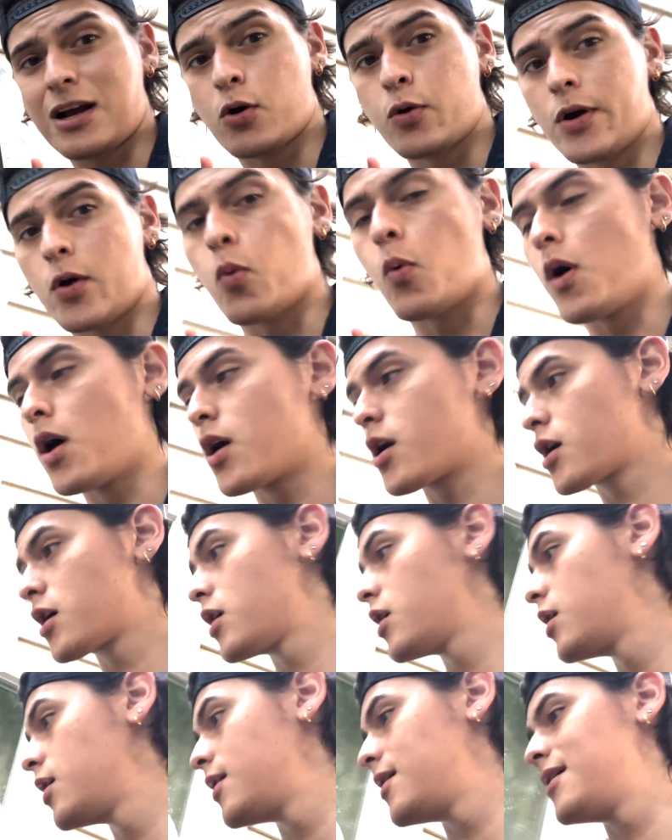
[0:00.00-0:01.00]
quick water
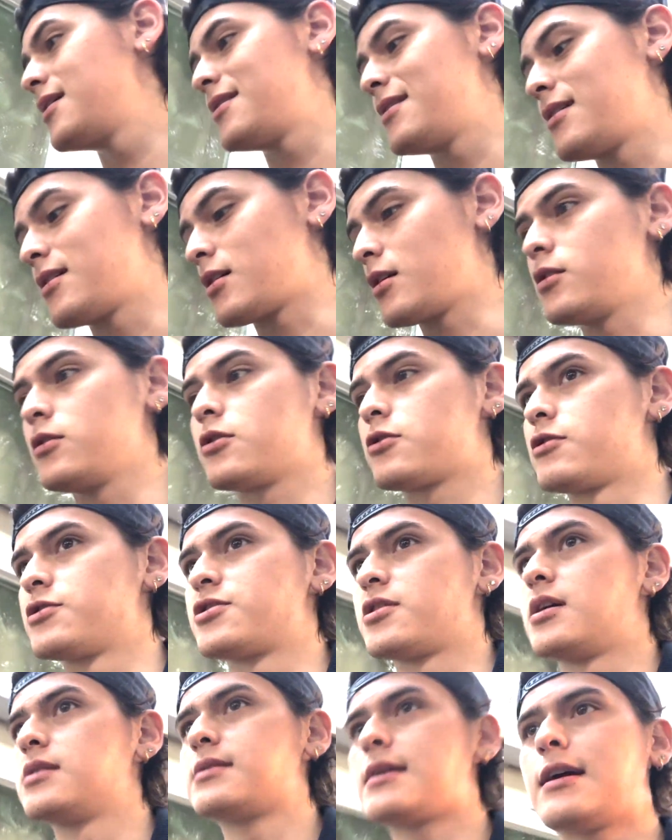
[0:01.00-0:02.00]
and a little
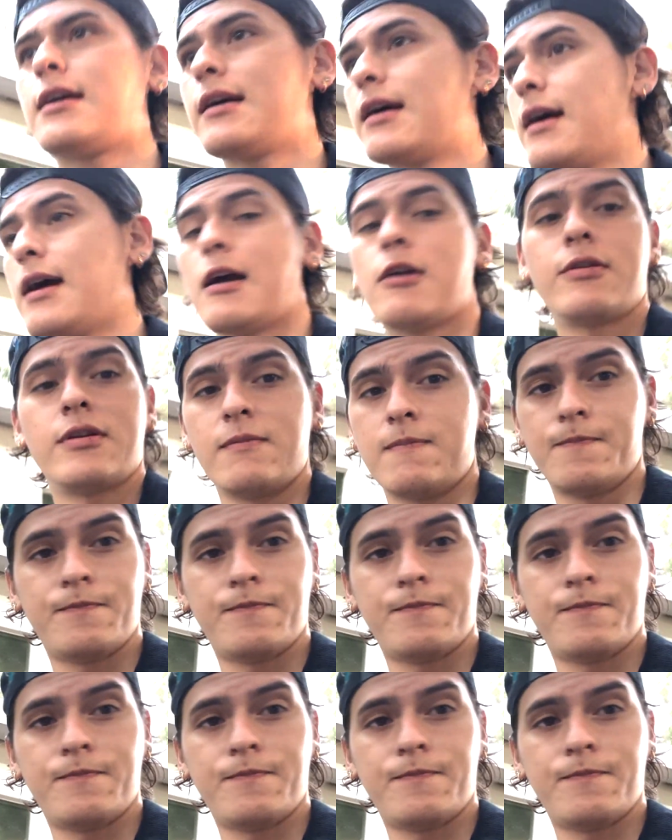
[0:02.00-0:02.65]
croissant that I already